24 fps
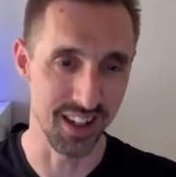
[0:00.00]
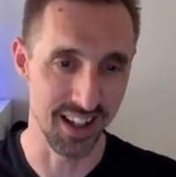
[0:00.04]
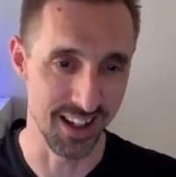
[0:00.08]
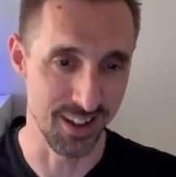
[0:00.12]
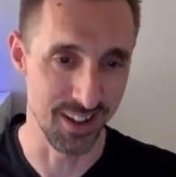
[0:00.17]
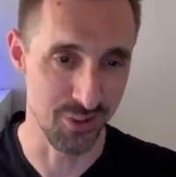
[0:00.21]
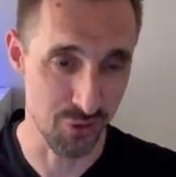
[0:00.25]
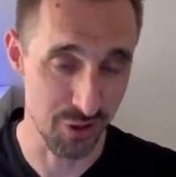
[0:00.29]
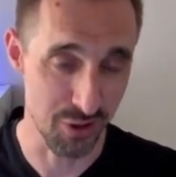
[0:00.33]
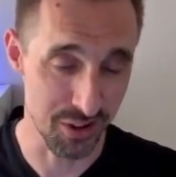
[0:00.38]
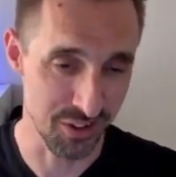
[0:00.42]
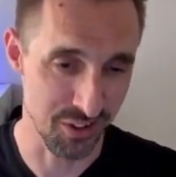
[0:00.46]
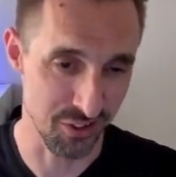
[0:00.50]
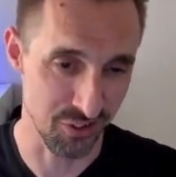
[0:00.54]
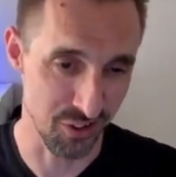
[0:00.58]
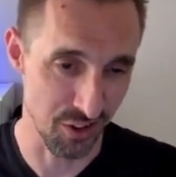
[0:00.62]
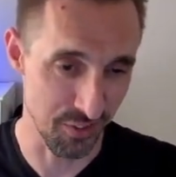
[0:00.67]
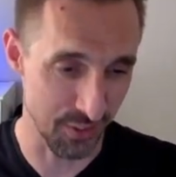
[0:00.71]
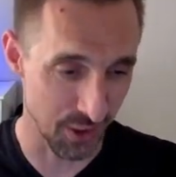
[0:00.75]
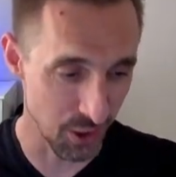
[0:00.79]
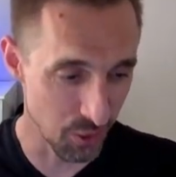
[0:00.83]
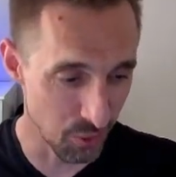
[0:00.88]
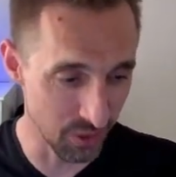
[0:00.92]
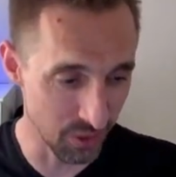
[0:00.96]
tried to shove
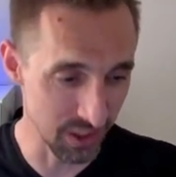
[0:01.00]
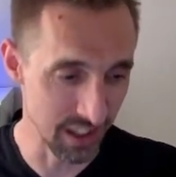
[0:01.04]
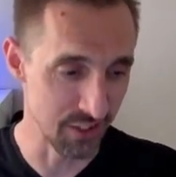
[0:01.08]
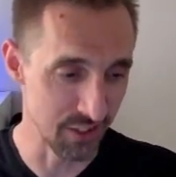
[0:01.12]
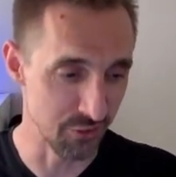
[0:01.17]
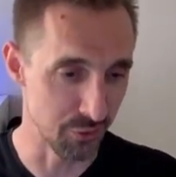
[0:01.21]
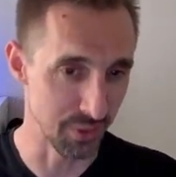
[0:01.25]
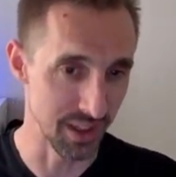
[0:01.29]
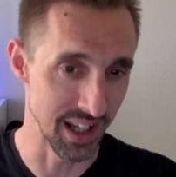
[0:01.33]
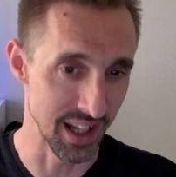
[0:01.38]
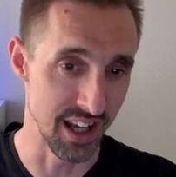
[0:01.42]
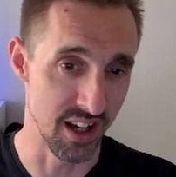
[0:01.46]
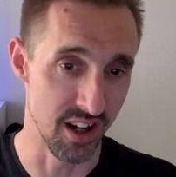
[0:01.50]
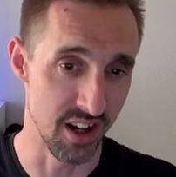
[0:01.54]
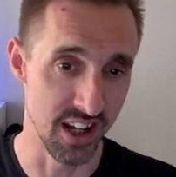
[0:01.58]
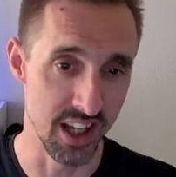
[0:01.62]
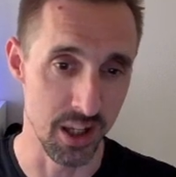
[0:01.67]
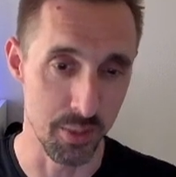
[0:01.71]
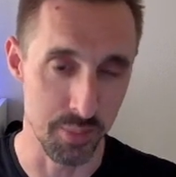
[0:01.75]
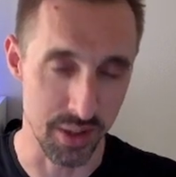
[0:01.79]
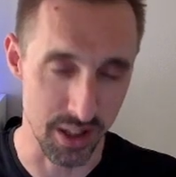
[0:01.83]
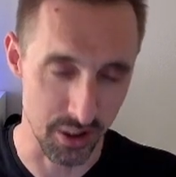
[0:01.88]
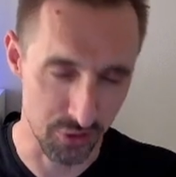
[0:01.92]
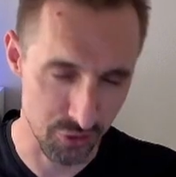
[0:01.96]
it all into an AI,
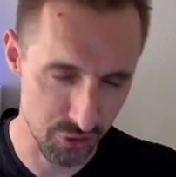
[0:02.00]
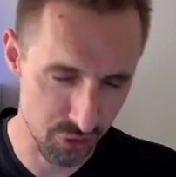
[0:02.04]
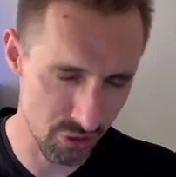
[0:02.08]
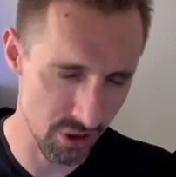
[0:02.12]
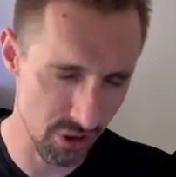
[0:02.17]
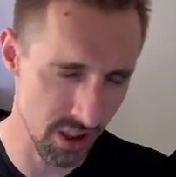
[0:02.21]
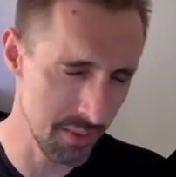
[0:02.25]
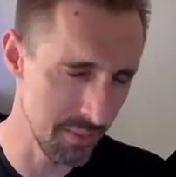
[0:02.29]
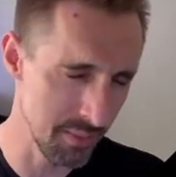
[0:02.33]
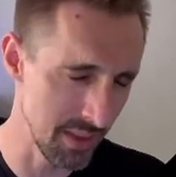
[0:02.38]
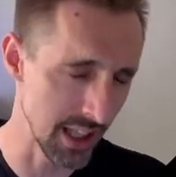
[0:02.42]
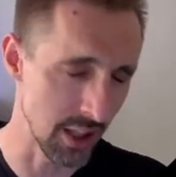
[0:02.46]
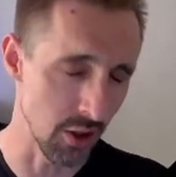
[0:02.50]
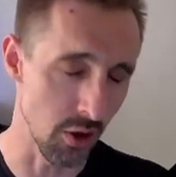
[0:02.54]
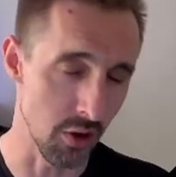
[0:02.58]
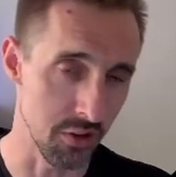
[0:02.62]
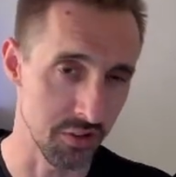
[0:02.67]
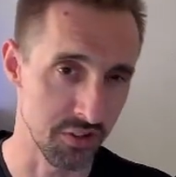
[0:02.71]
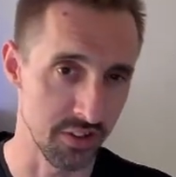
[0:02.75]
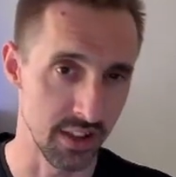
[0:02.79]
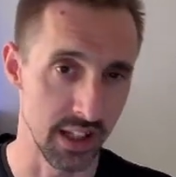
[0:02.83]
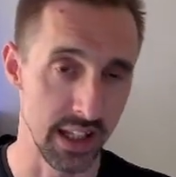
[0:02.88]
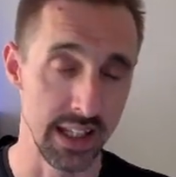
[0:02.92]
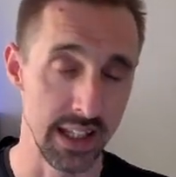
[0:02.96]
it'd be extremely
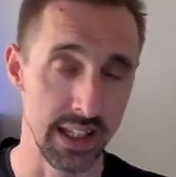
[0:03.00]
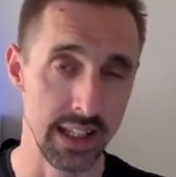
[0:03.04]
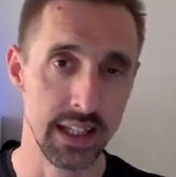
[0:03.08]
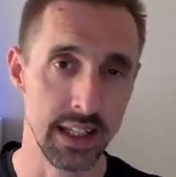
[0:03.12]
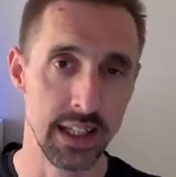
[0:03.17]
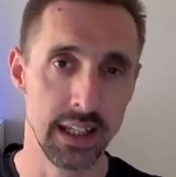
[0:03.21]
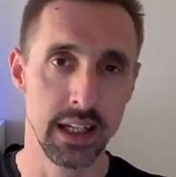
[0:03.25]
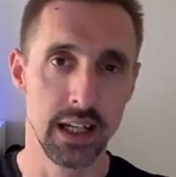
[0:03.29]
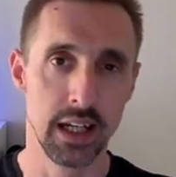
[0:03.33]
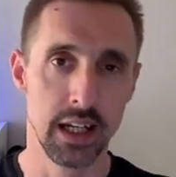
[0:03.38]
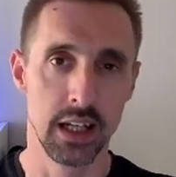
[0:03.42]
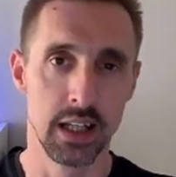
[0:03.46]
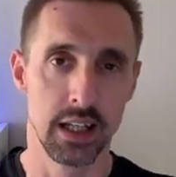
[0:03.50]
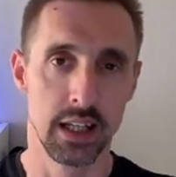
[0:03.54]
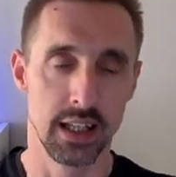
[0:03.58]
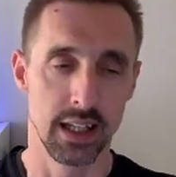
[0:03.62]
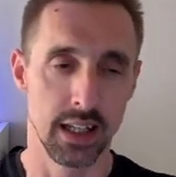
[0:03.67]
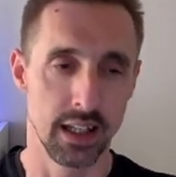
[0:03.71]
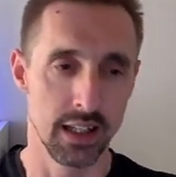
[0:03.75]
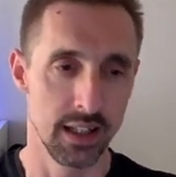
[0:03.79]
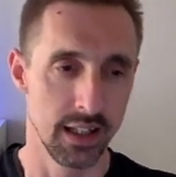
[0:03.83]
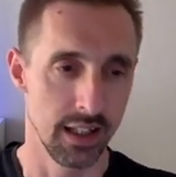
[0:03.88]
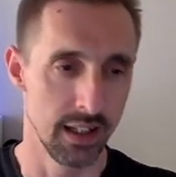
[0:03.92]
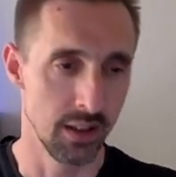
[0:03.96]
costly,
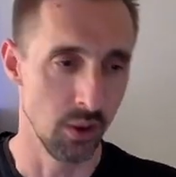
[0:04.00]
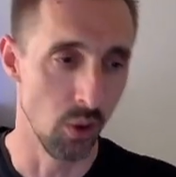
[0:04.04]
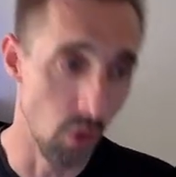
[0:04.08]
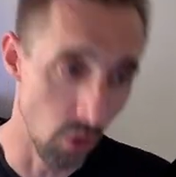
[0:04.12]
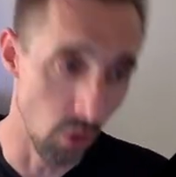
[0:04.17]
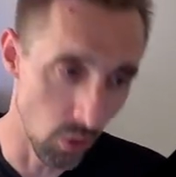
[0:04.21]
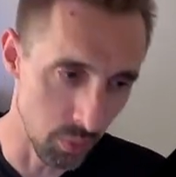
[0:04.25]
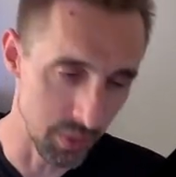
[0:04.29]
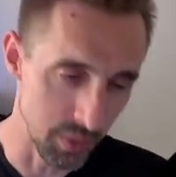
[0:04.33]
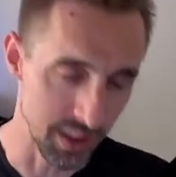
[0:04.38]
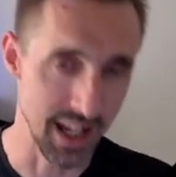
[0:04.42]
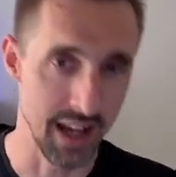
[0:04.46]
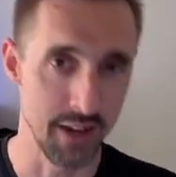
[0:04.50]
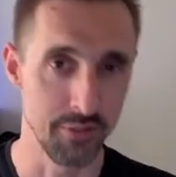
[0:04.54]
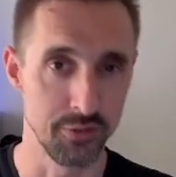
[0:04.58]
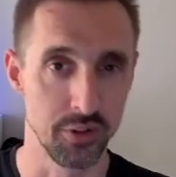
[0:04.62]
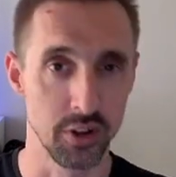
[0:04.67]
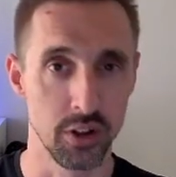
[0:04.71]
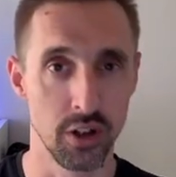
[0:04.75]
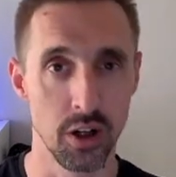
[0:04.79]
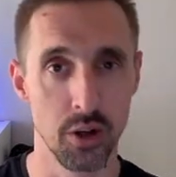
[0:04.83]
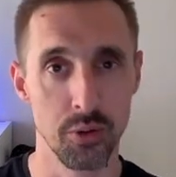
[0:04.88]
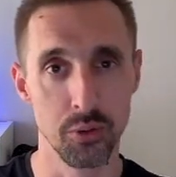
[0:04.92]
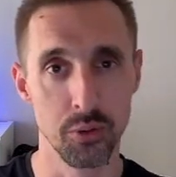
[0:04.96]
or we'd have to
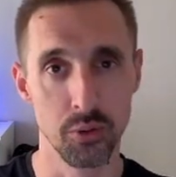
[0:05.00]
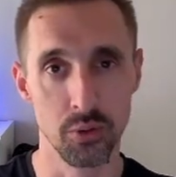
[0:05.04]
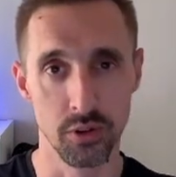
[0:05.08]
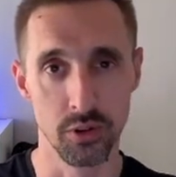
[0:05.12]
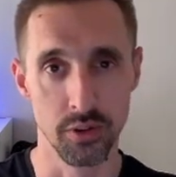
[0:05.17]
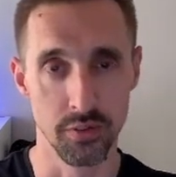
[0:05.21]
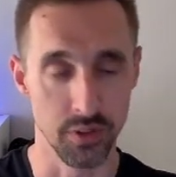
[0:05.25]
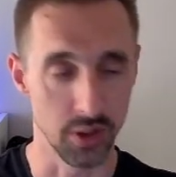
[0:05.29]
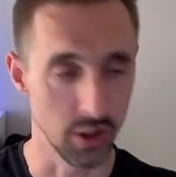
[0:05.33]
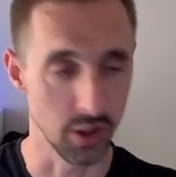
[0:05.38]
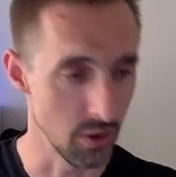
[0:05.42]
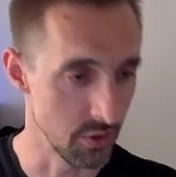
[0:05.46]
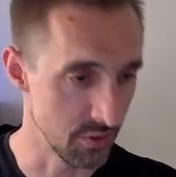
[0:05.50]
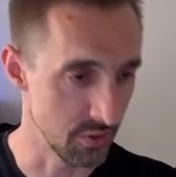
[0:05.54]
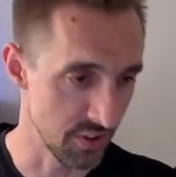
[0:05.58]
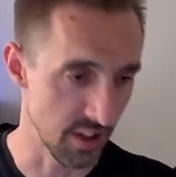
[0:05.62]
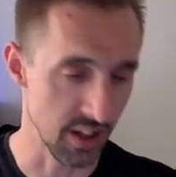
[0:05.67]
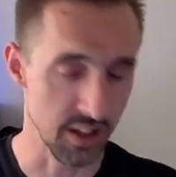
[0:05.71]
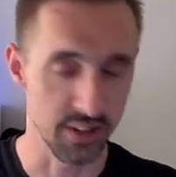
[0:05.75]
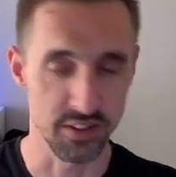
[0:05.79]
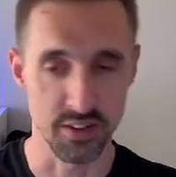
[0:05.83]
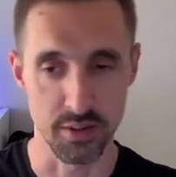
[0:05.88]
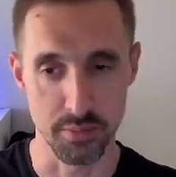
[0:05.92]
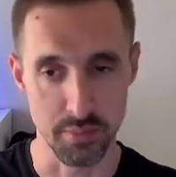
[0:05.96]
code all of the
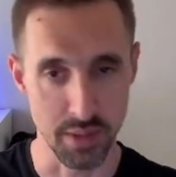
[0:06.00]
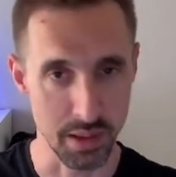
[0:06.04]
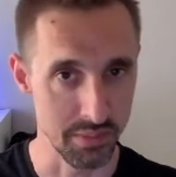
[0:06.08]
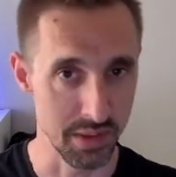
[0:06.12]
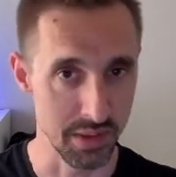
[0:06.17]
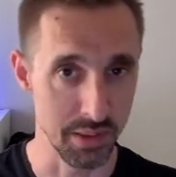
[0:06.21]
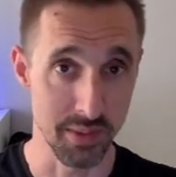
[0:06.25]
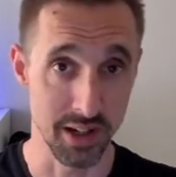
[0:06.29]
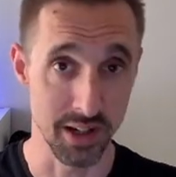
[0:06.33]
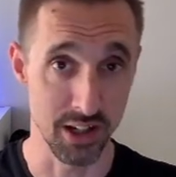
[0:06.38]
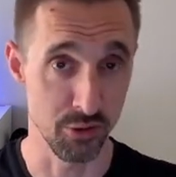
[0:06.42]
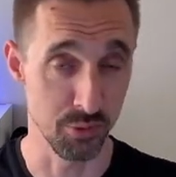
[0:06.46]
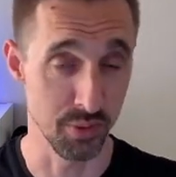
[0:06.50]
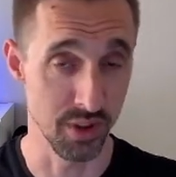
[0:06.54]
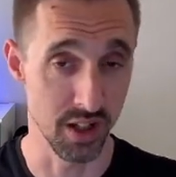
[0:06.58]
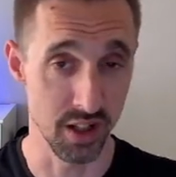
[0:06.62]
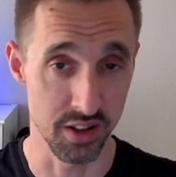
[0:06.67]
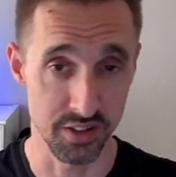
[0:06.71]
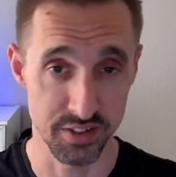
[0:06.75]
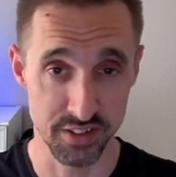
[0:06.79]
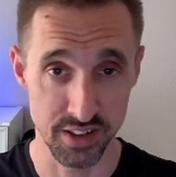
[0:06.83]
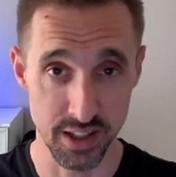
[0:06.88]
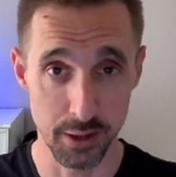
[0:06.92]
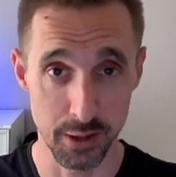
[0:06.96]
context and memory management
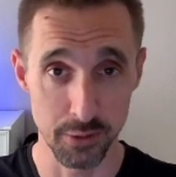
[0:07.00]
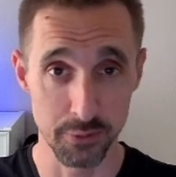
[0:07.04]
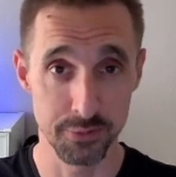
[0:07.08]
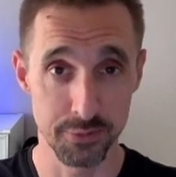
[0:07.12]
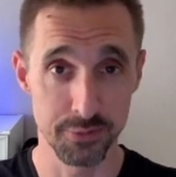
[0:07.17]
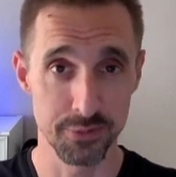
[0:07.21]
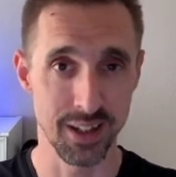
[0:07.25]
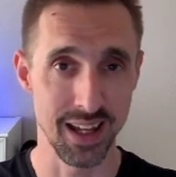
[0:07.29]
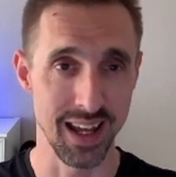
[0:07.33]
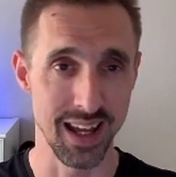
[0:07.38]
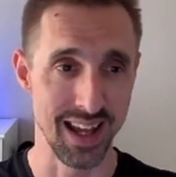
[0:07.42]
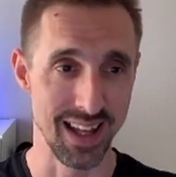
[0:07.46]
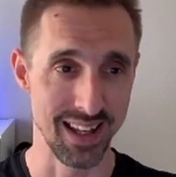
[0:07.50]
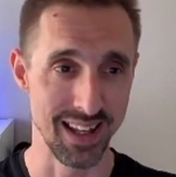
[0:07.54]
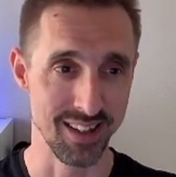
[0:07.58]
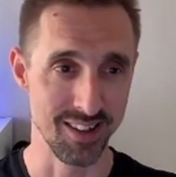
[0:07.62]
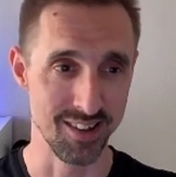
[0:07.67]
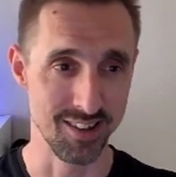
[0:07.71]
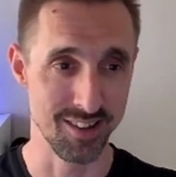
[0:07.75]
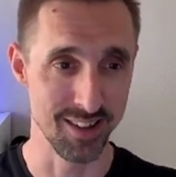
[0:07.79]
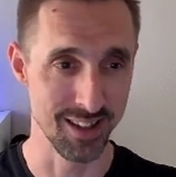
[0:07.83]
ourselves, and